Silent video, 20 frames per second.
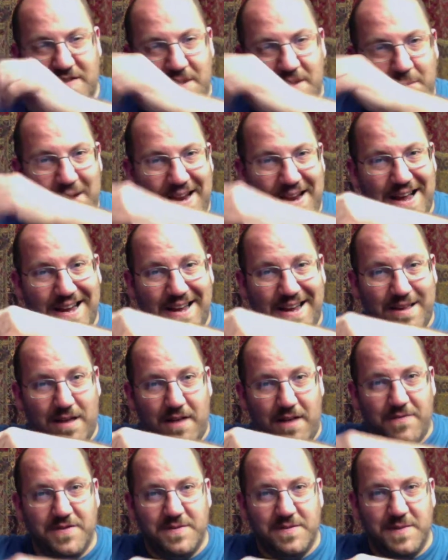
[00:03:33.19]
so they might not kill
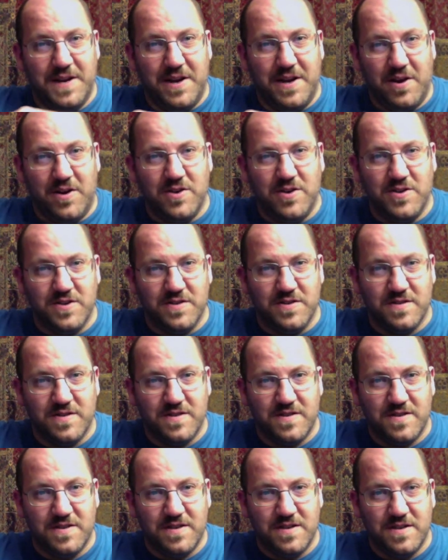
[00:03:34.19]
off as many
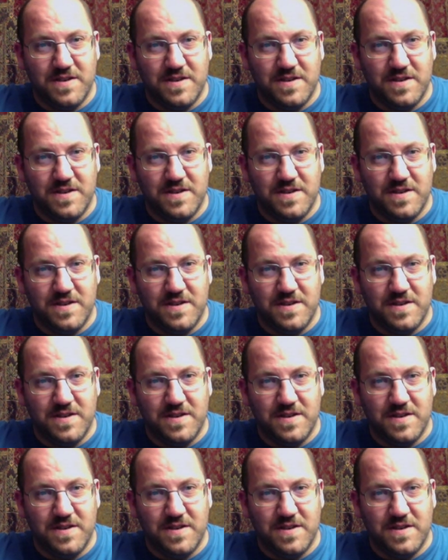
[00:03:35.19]
archers.